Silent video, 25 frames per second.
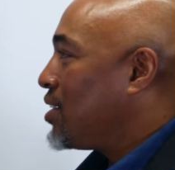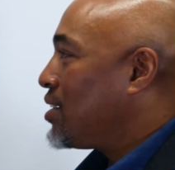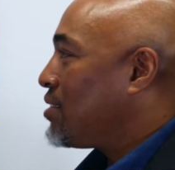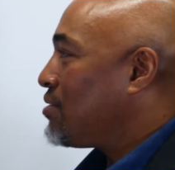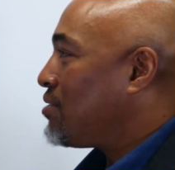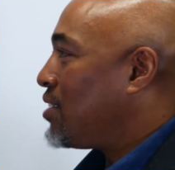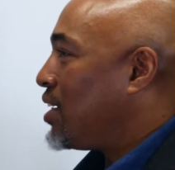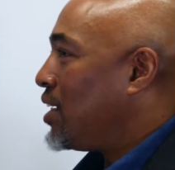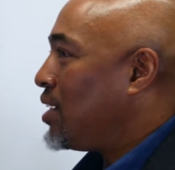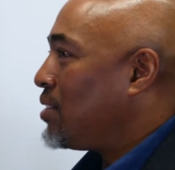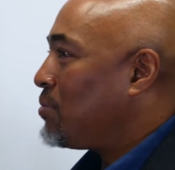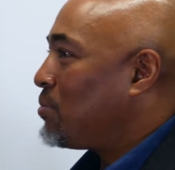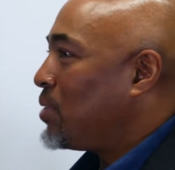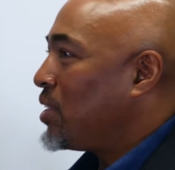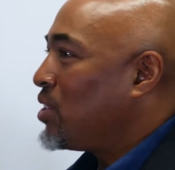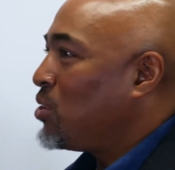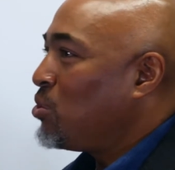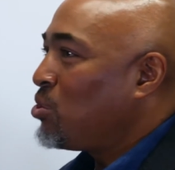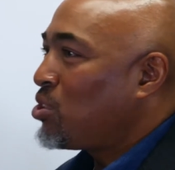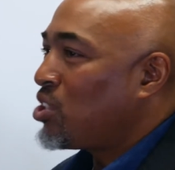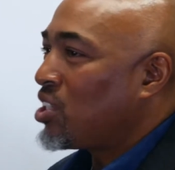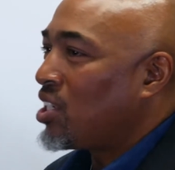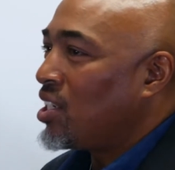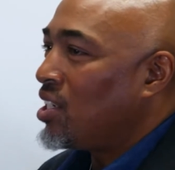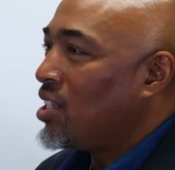Right? When you
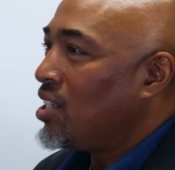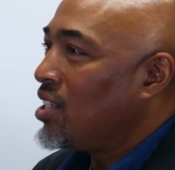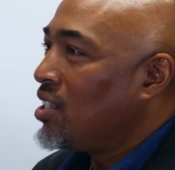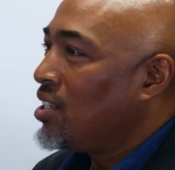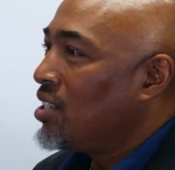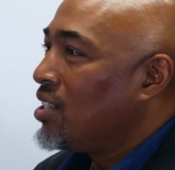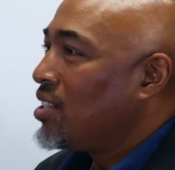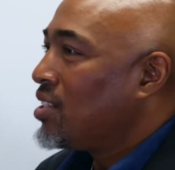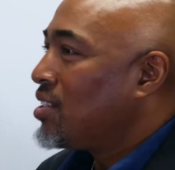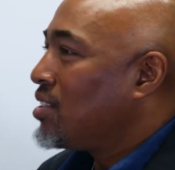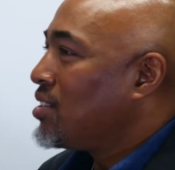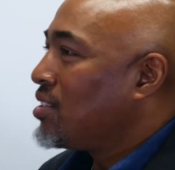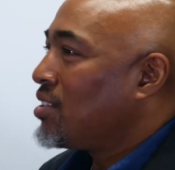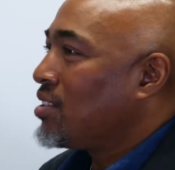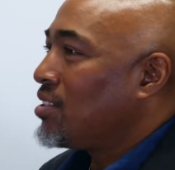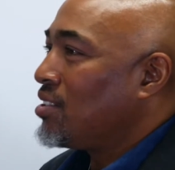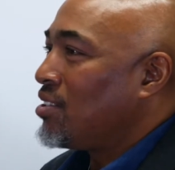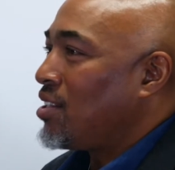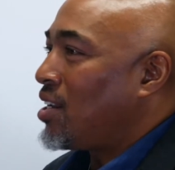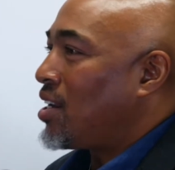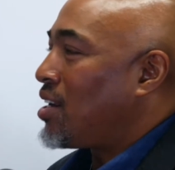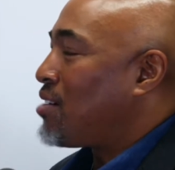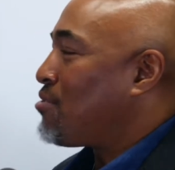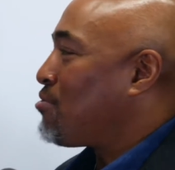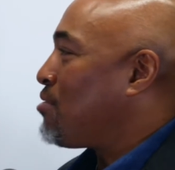see
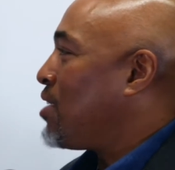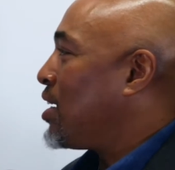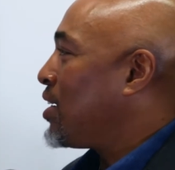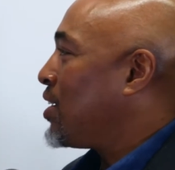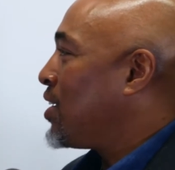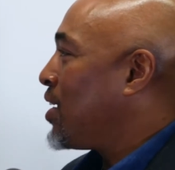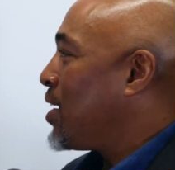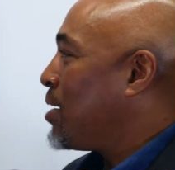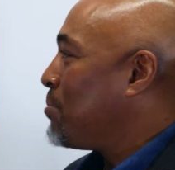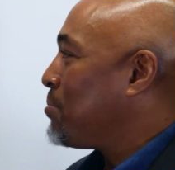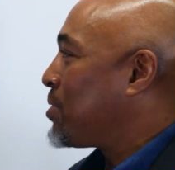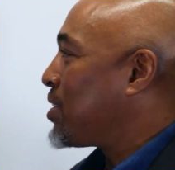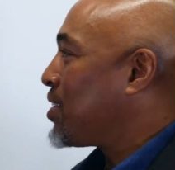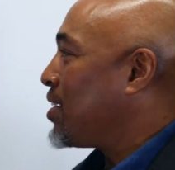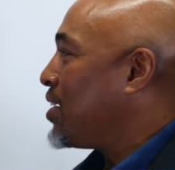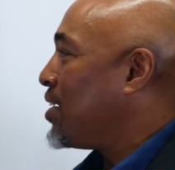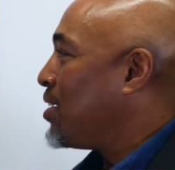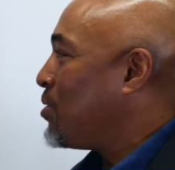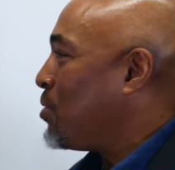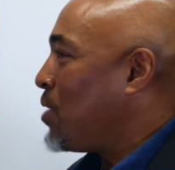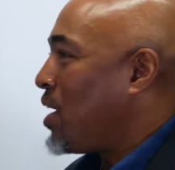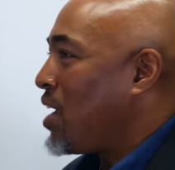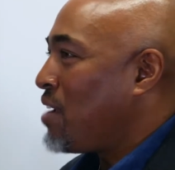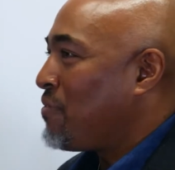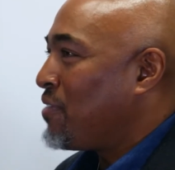Run DMC
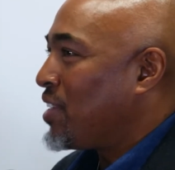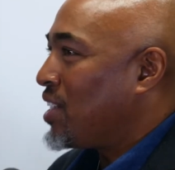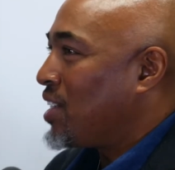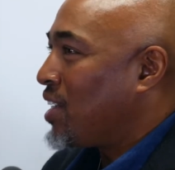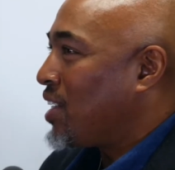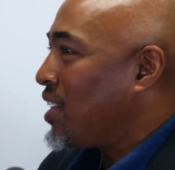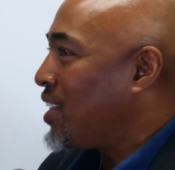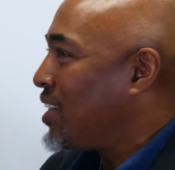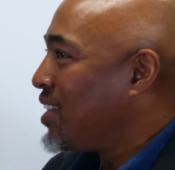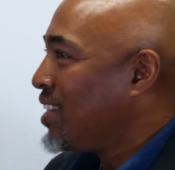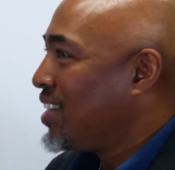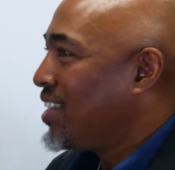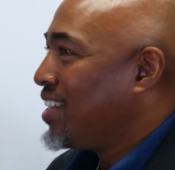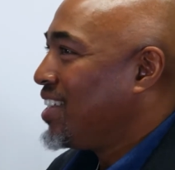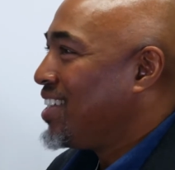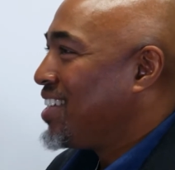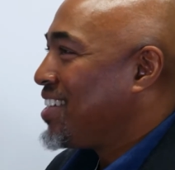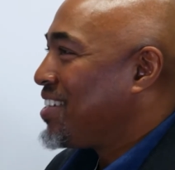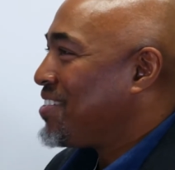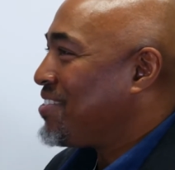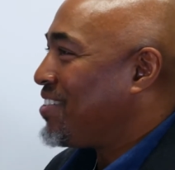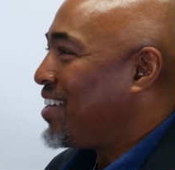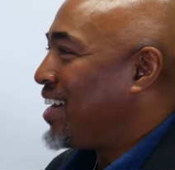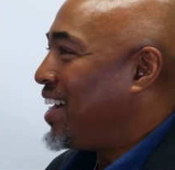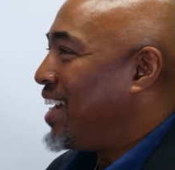or Heavy D,
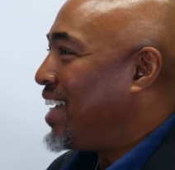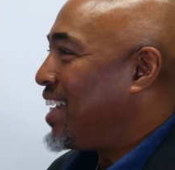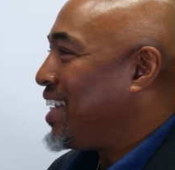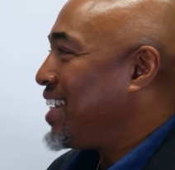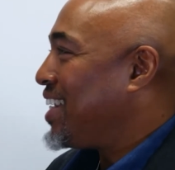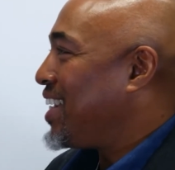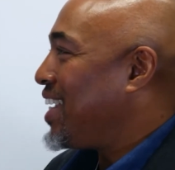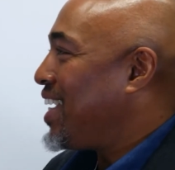right?